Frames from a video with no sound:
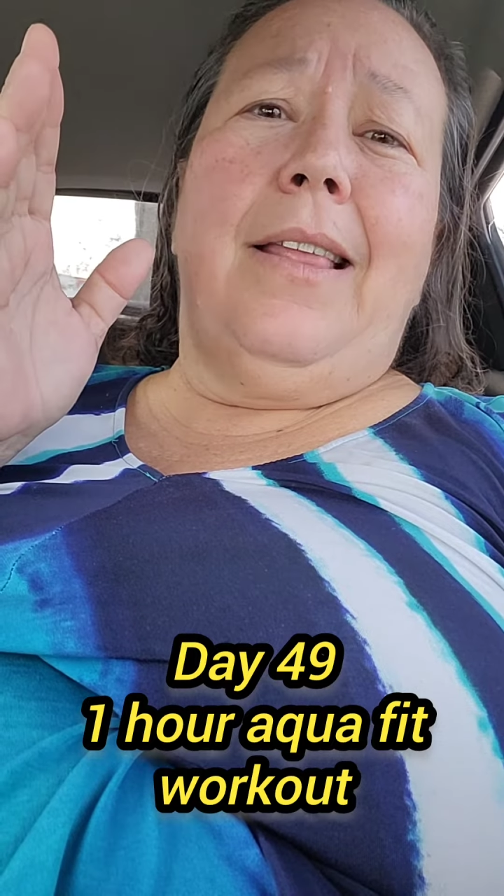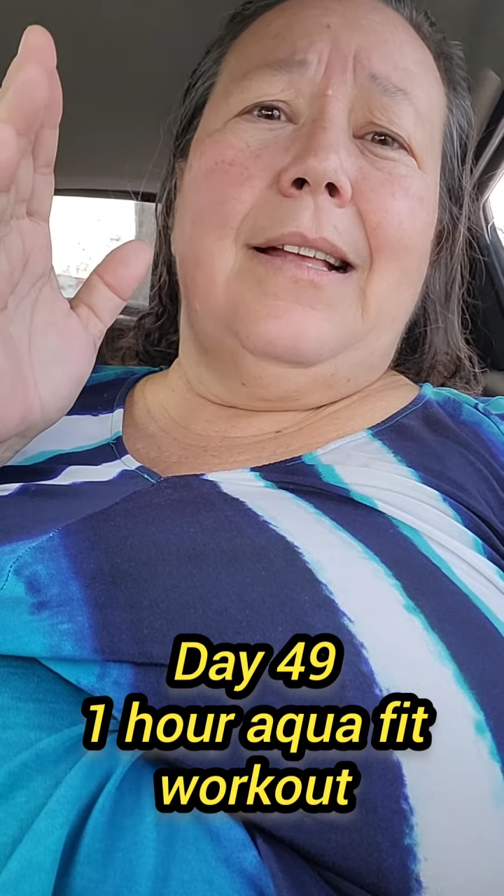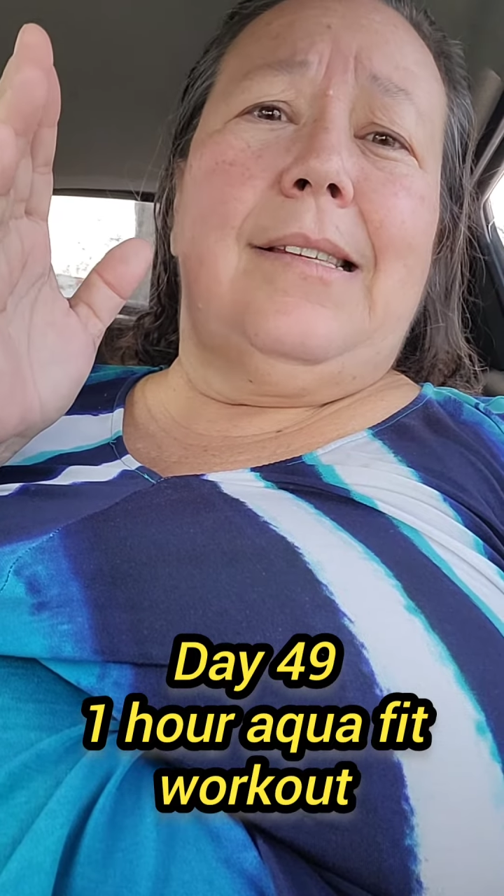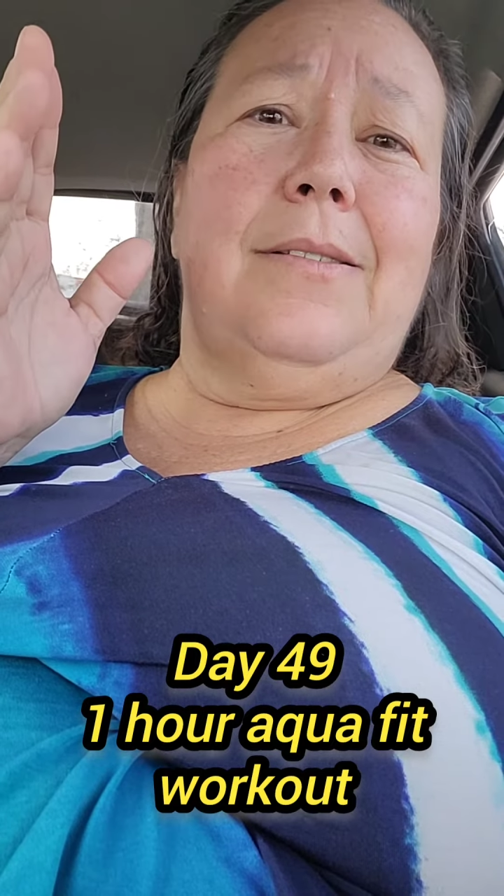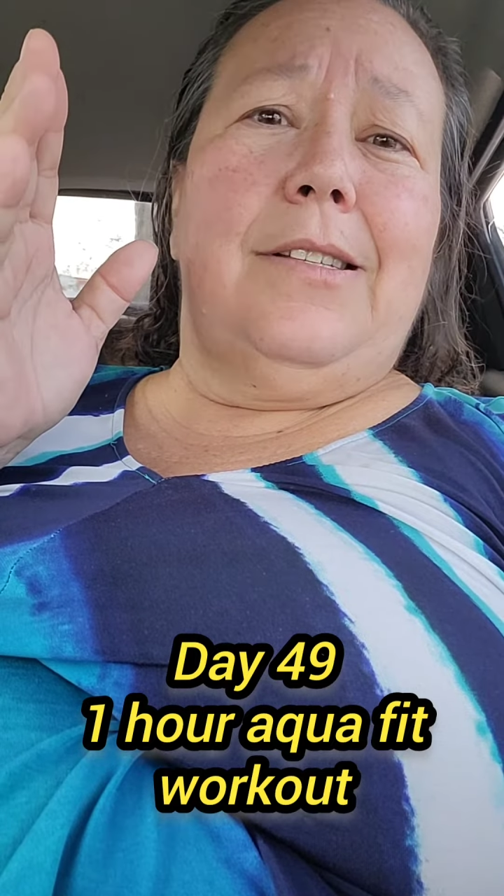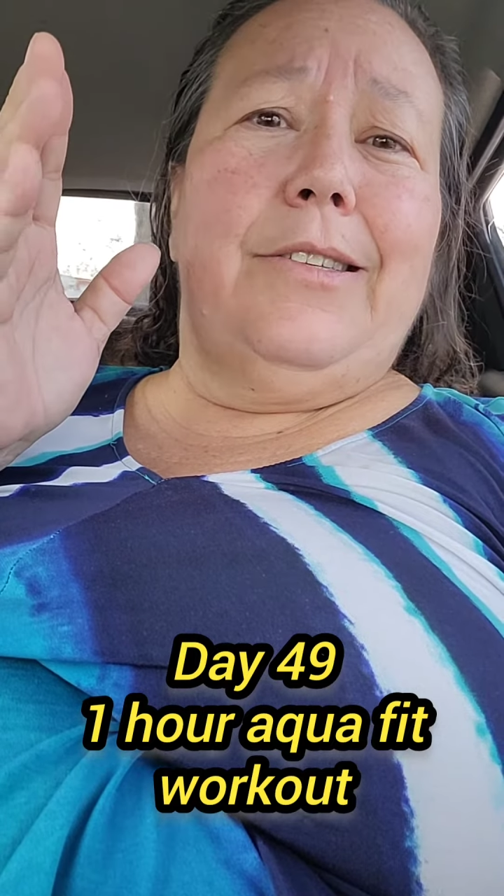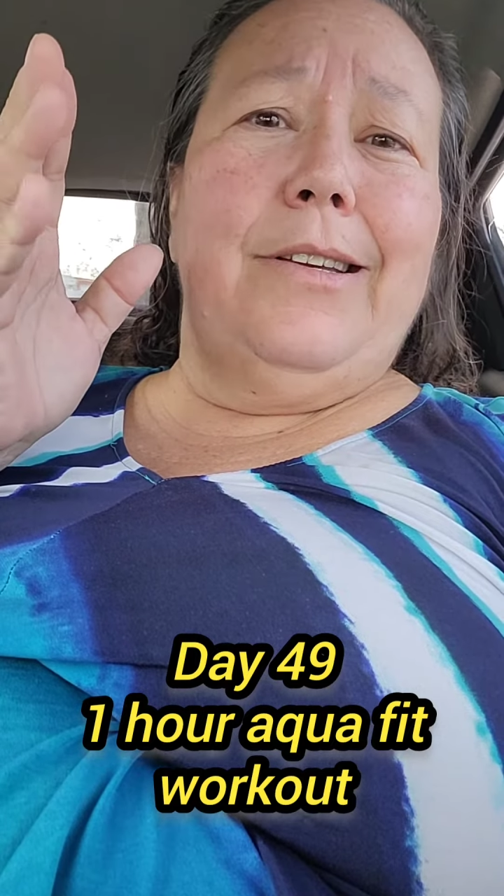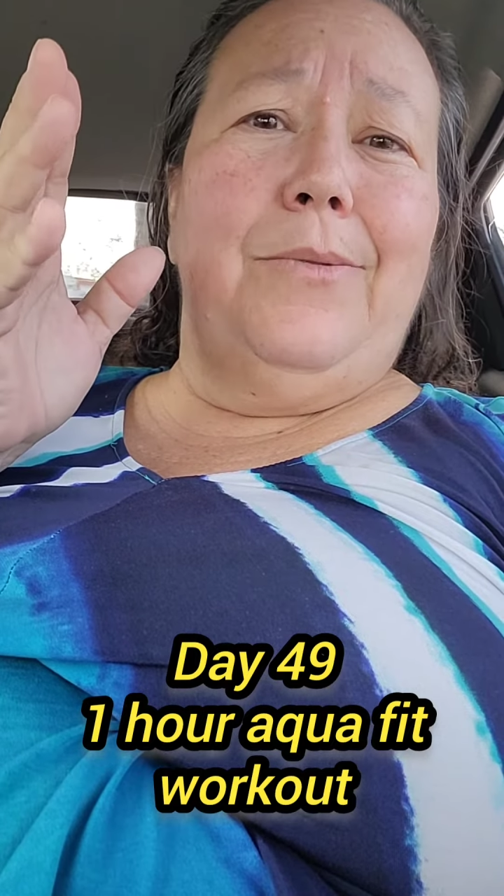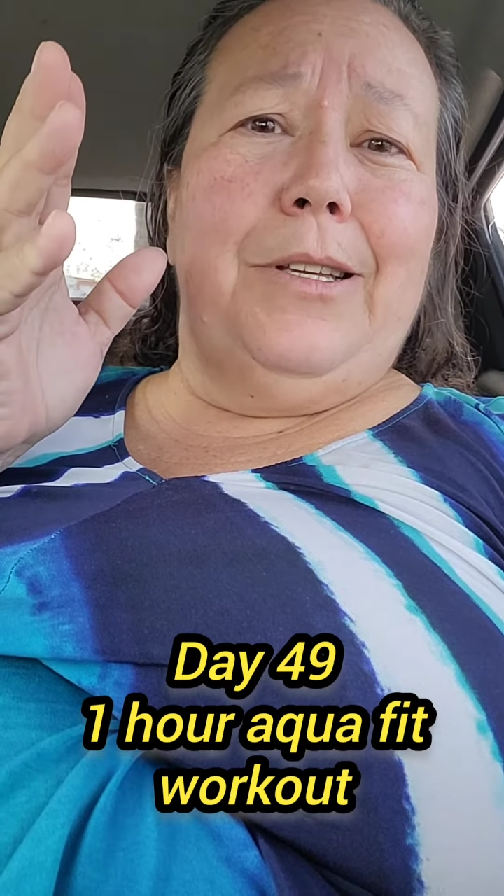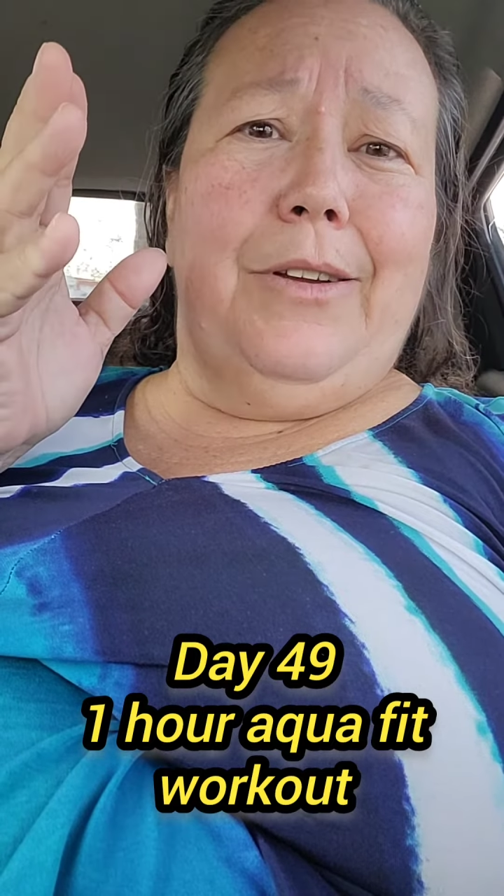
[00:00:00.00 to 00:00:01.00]
That's what you
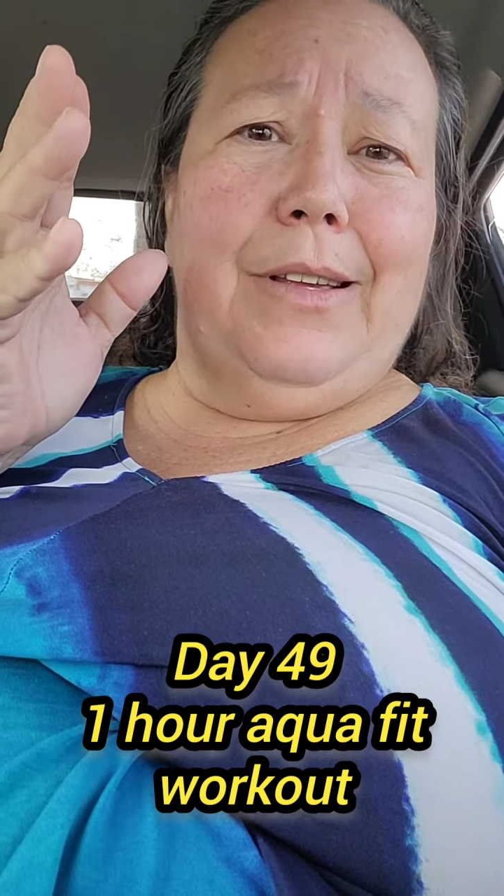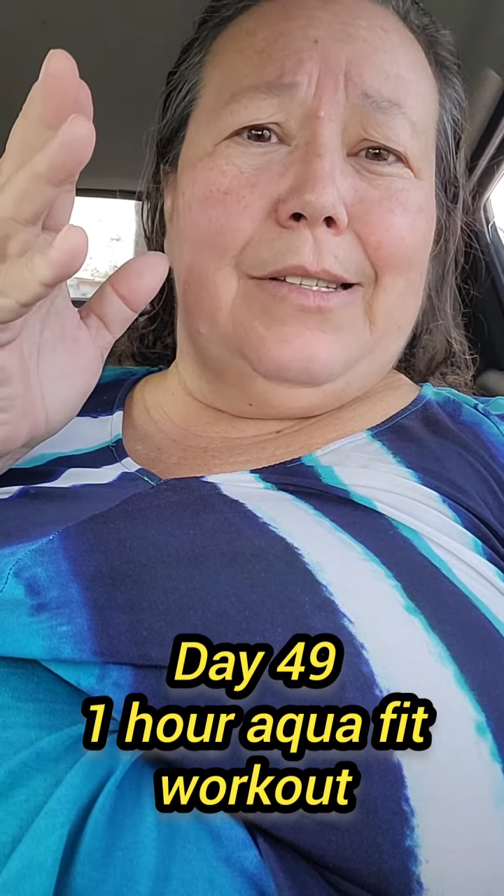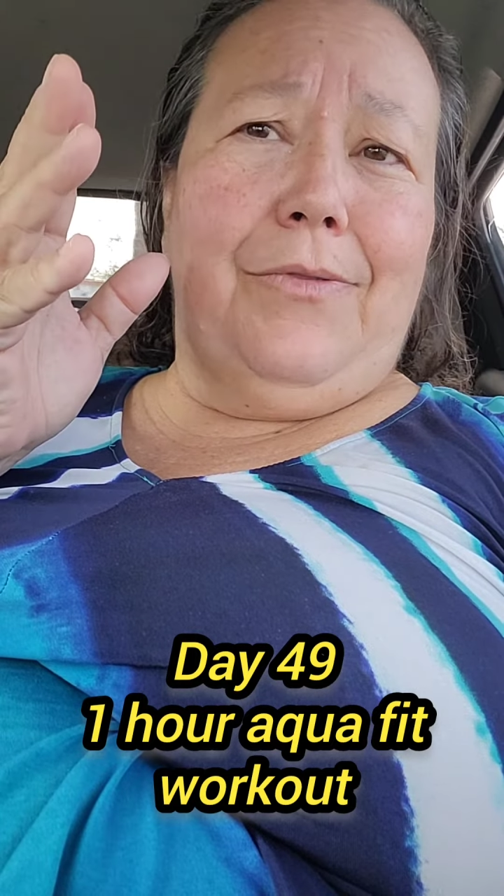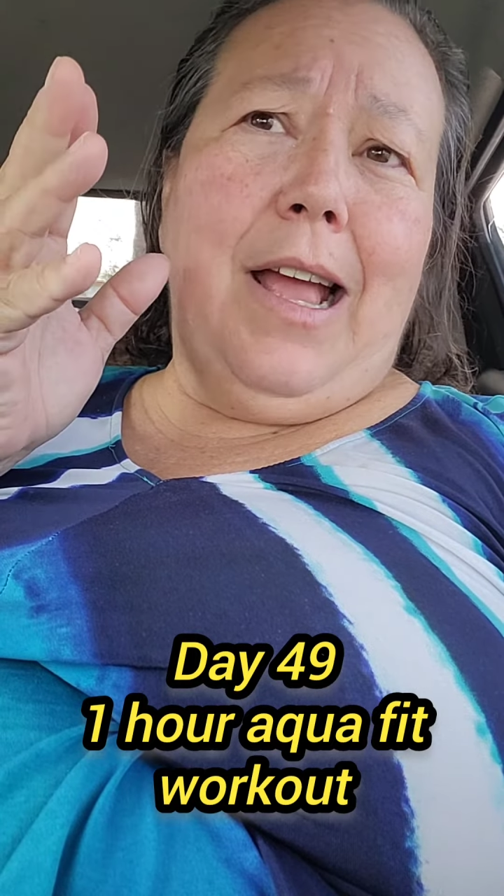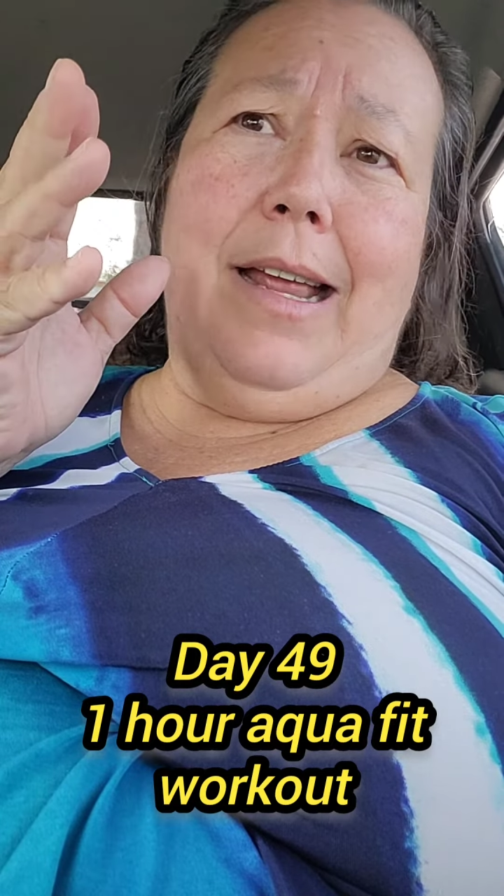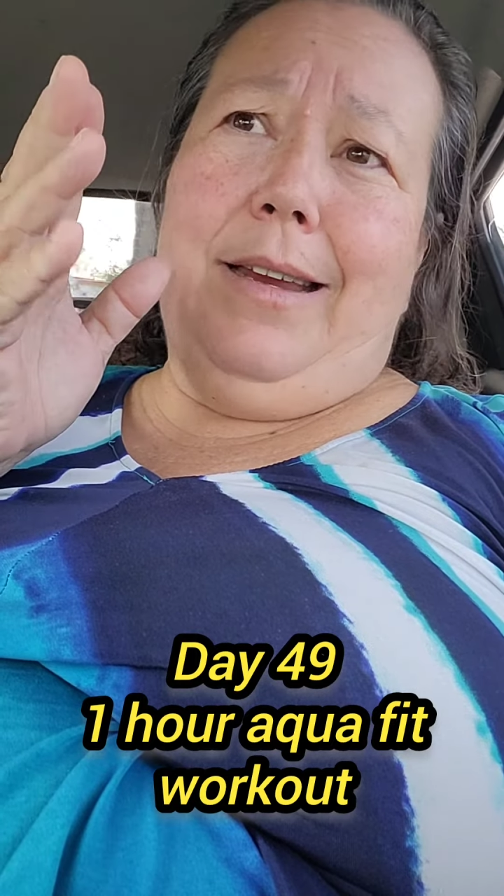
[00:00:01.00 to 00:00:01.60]
do when you're this fat.